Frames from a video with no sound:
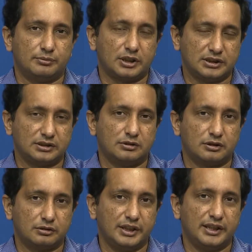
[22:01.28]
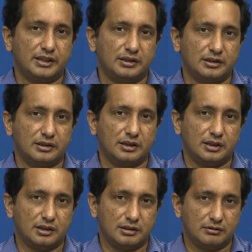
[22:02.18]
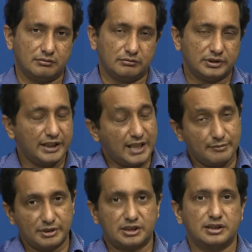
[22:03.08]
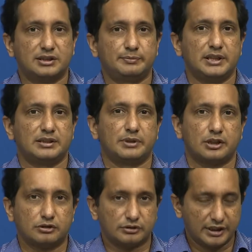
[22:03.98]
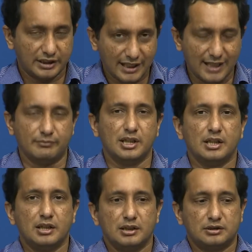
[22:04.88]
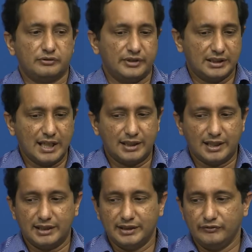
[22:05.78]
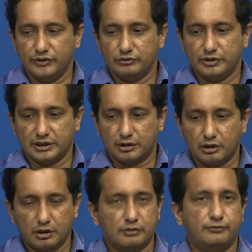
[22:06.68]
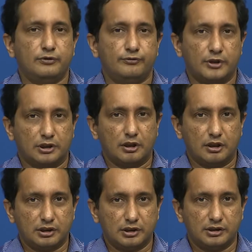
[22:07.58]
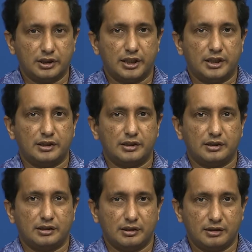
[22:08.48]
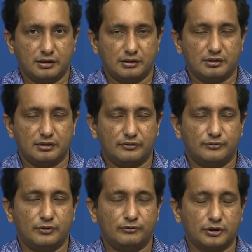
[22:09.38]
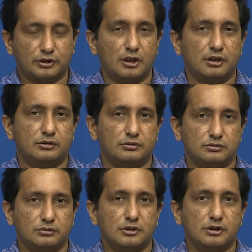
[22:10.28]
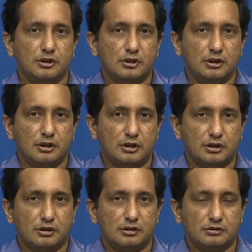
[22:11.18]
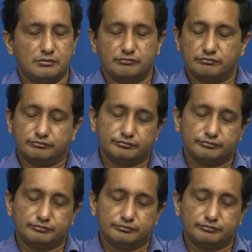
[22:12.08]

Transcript: processed not only in uh, three dimensional space, but also in time. So, with that I leave you with a lot of food for thought and uh, food for thought to um,